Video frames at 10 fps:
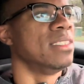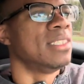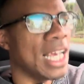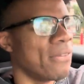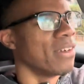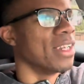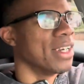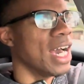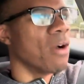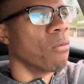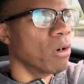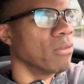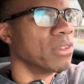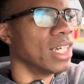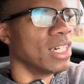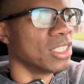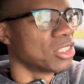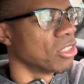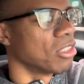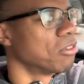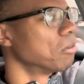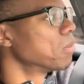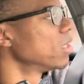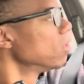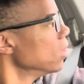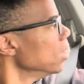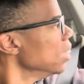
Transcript: definitely not worth that struggle, bro.